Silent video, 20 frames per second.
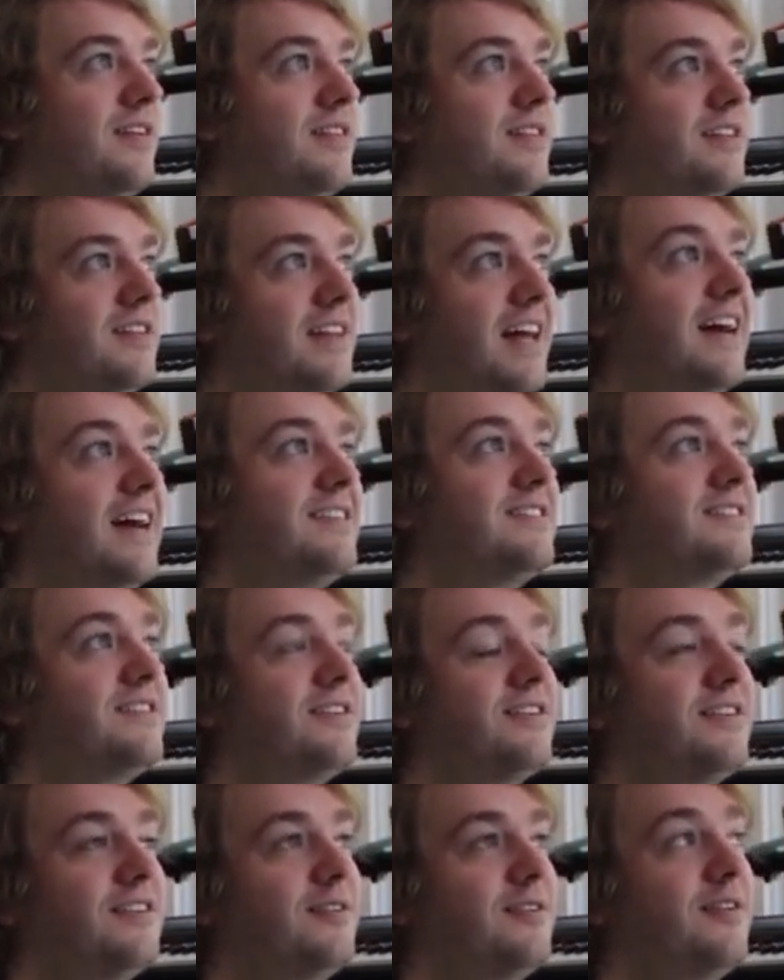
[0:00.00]
The last
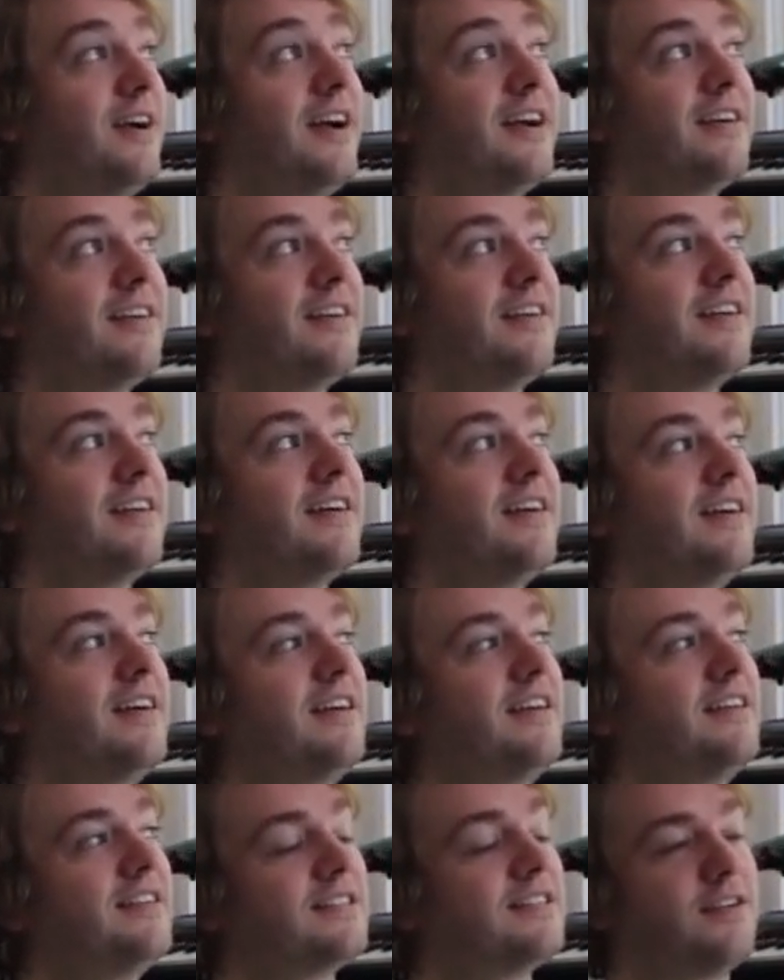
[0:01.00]
song on the record,
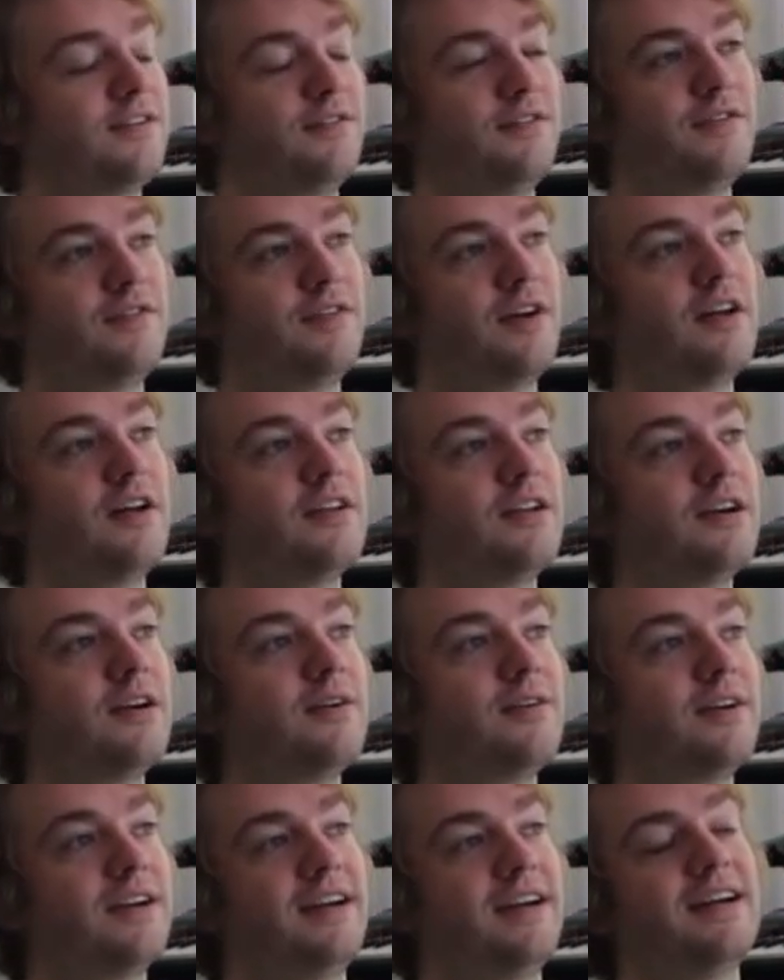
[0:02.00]
it's called
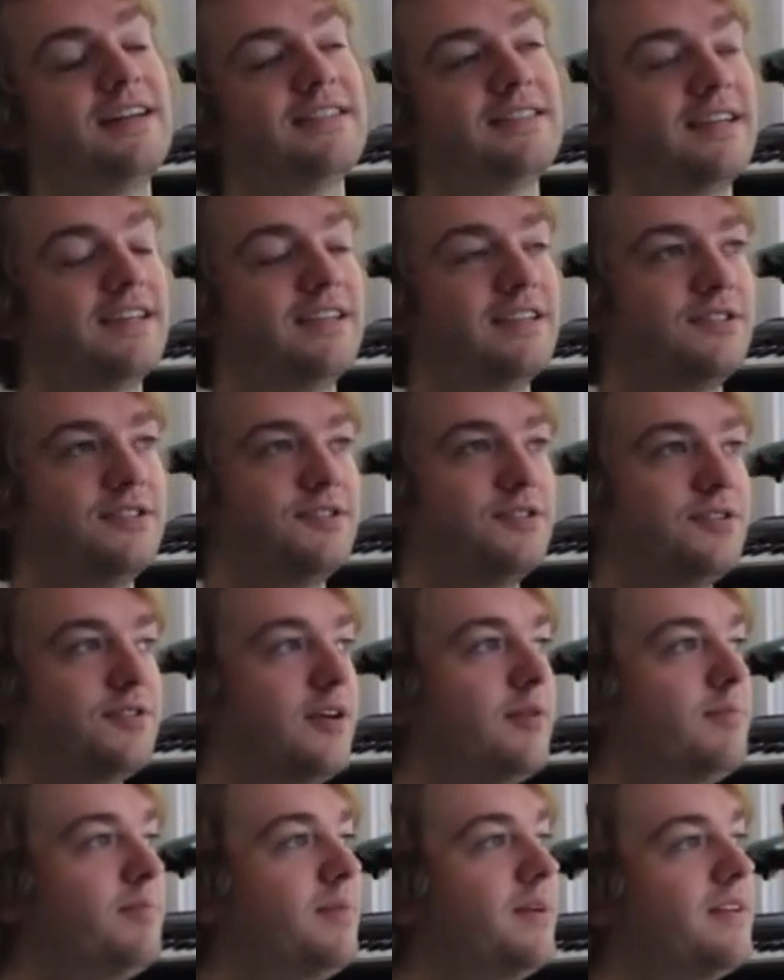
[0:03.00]
Follow, and it has like this
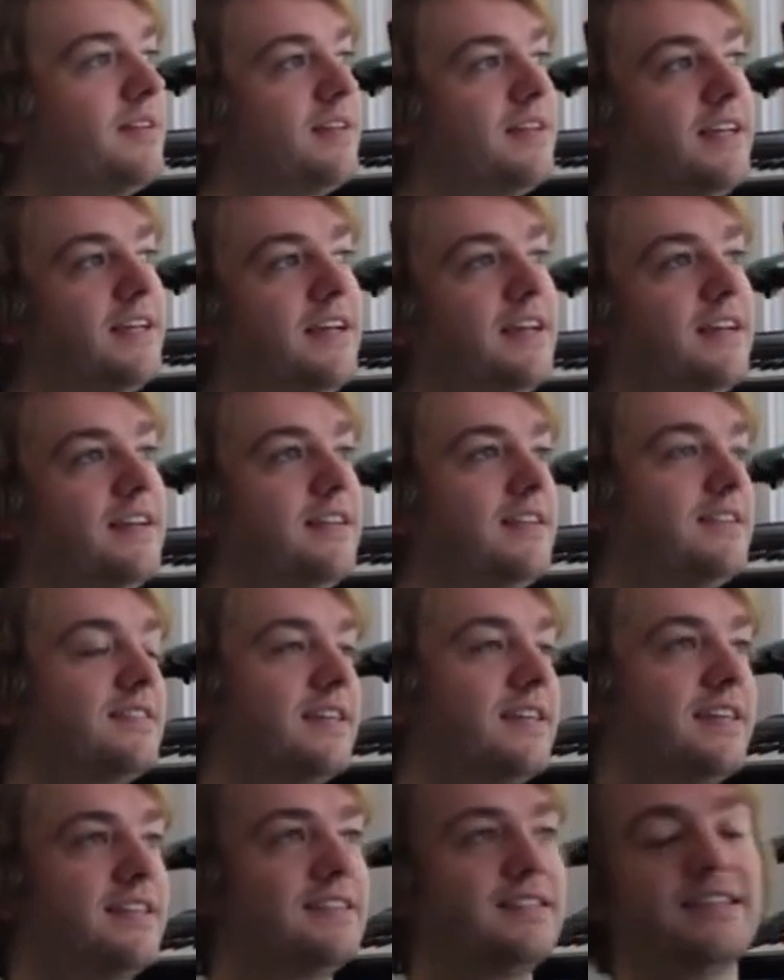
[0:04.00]
trumpet lead and
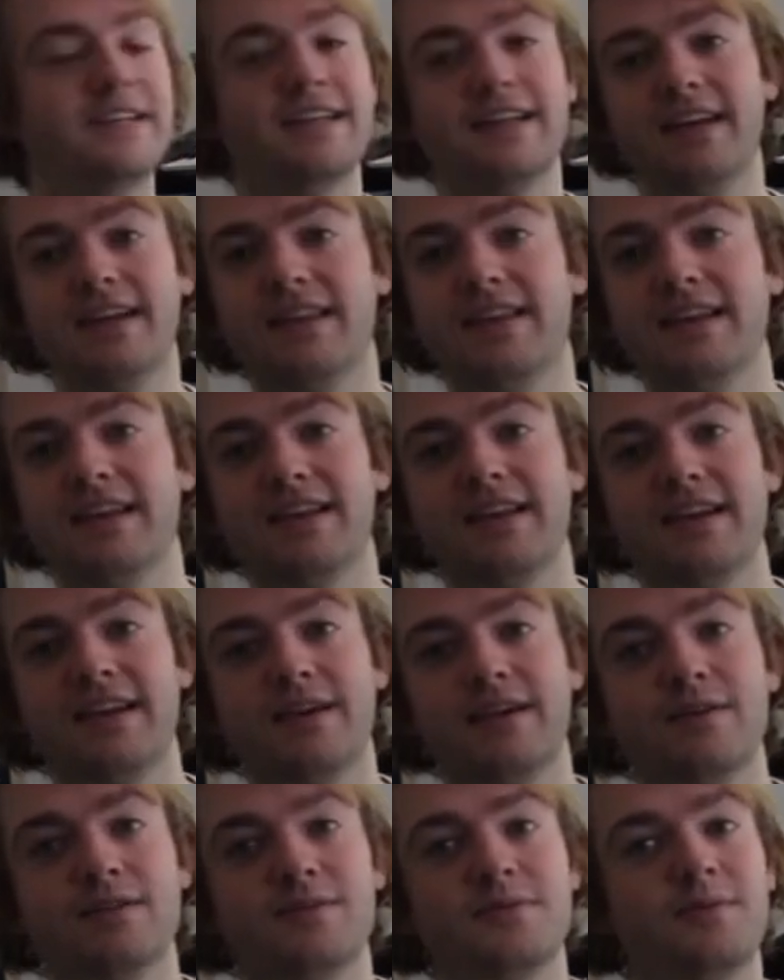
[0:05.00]
this like singing thing that
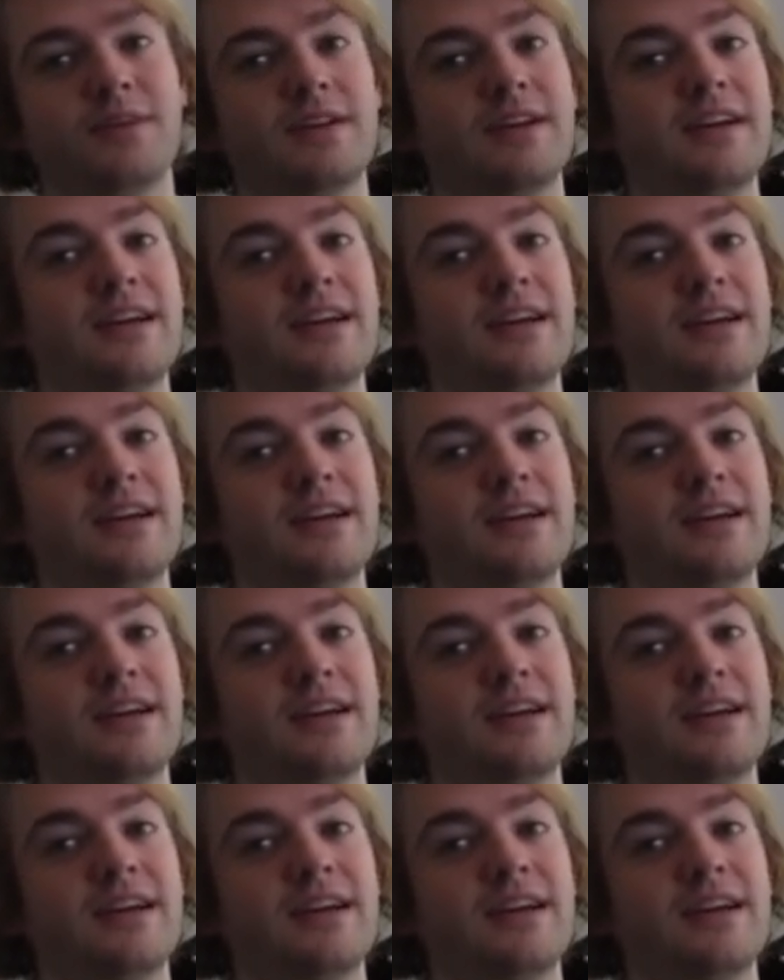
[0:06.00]
goes with